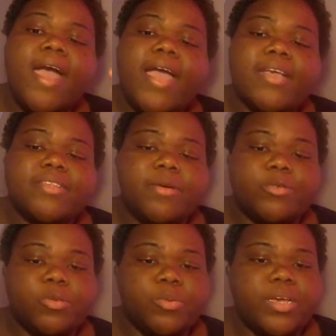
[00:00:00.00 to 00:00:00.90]
as I
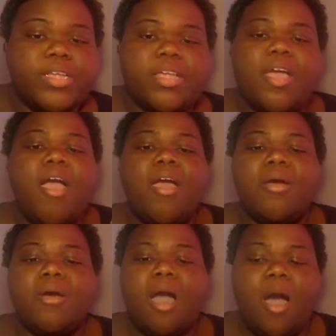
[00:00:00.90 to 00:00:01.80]
was reading it
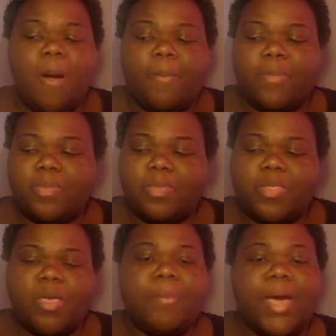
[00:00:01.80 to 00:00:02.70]

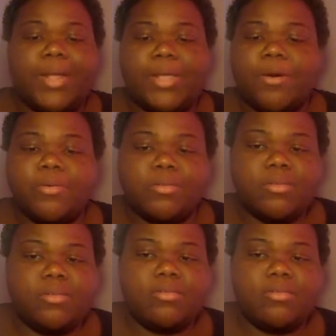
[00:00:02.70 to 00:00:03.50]
in my notes